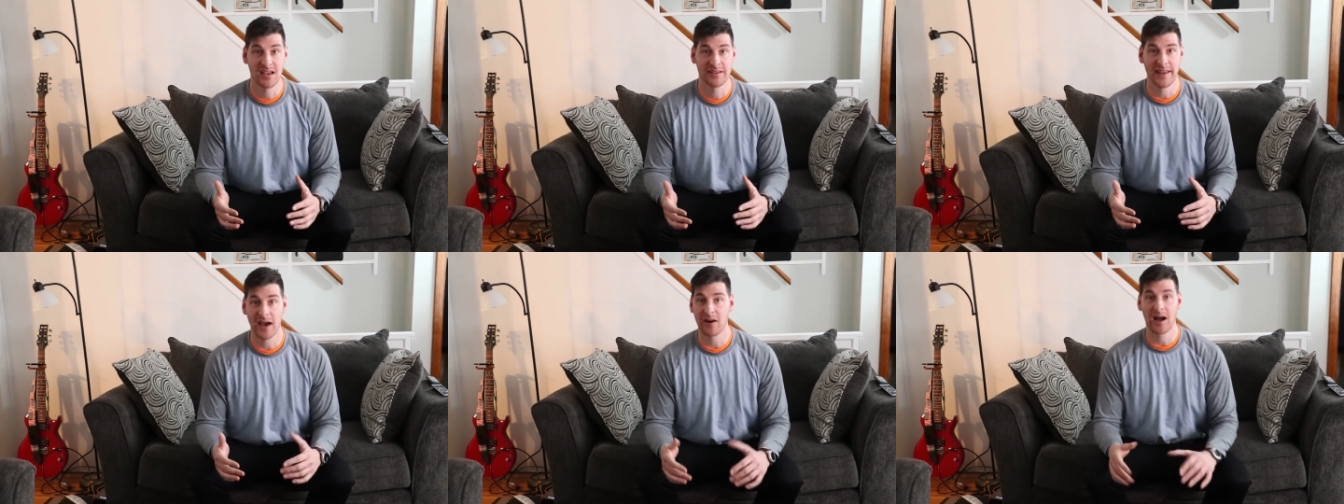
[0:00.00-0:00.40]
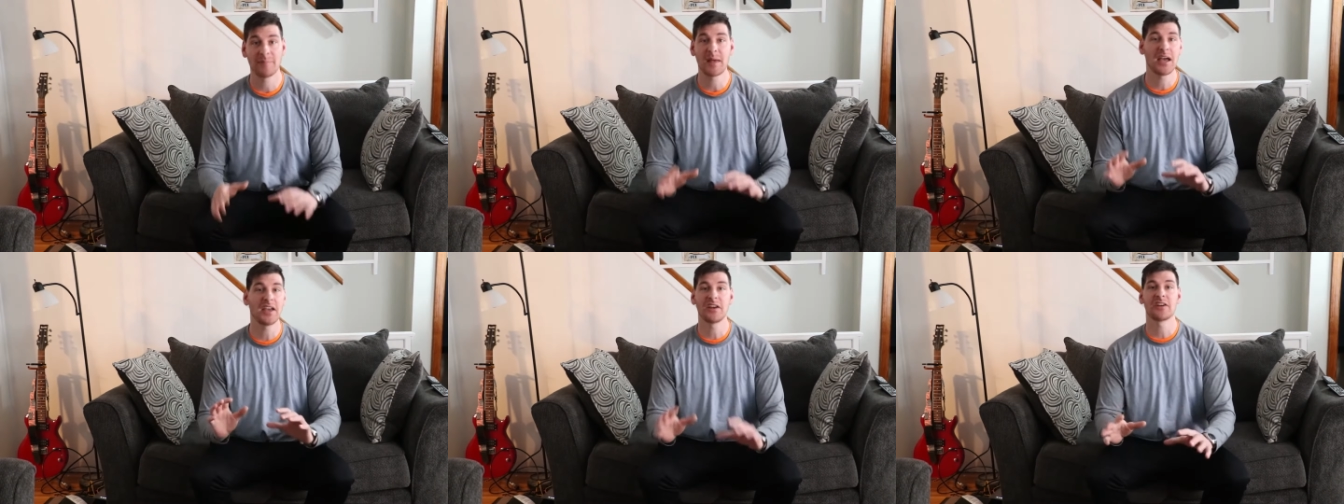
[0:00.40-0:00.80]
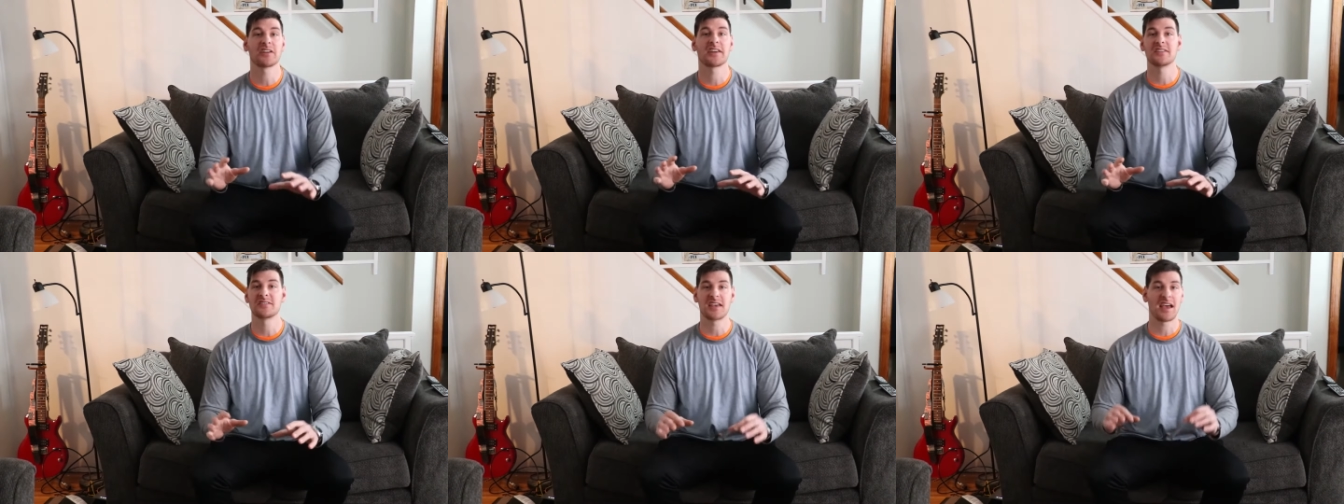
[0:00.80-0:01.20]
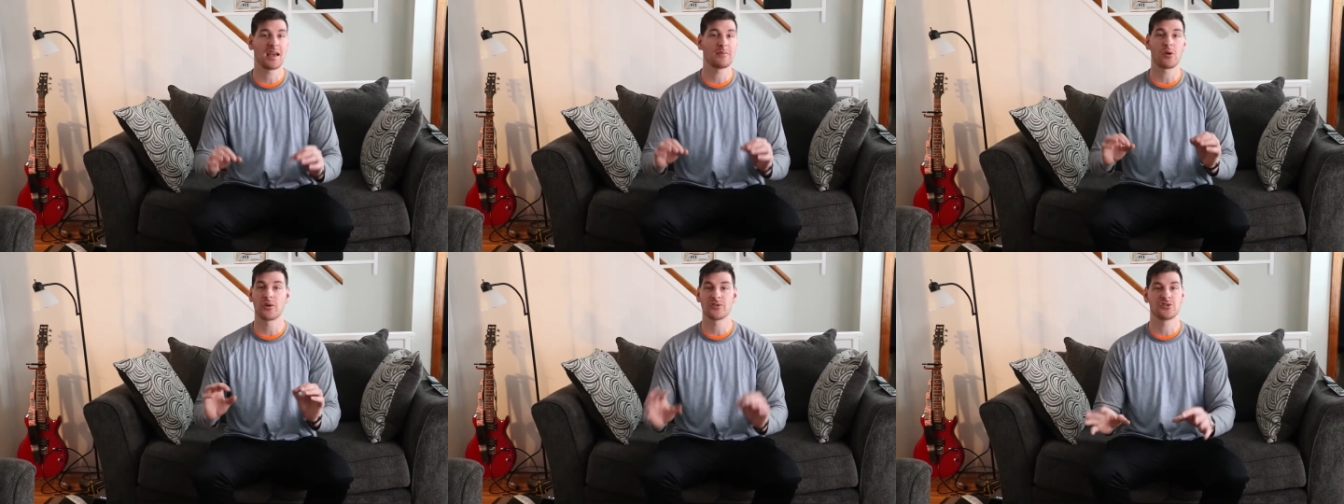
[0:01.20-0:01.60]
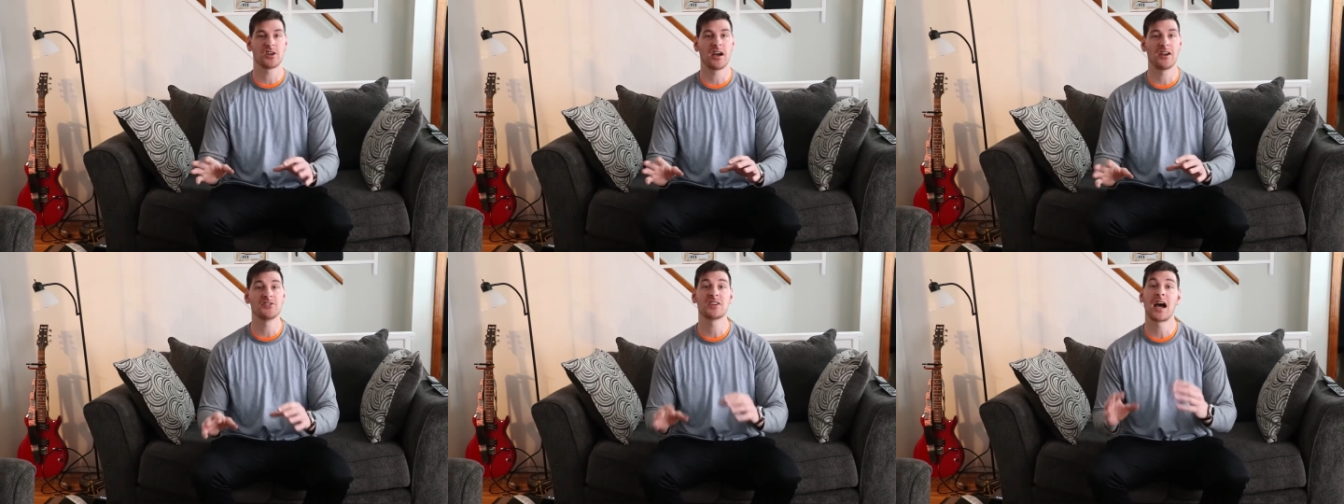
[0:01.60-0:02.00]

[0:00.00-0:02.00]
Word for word: Now, I'm not here to condemn or judge.